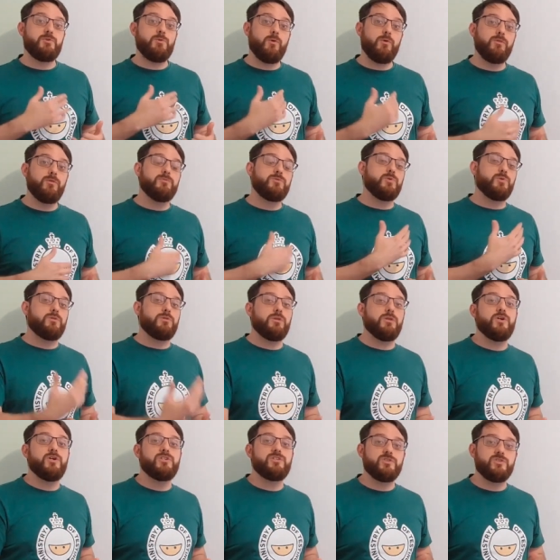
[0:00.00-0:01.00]
we want them to
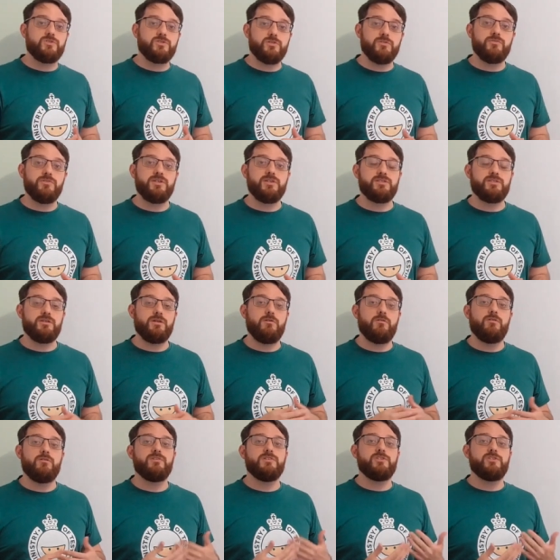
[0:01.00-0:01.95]
alert us to things that are of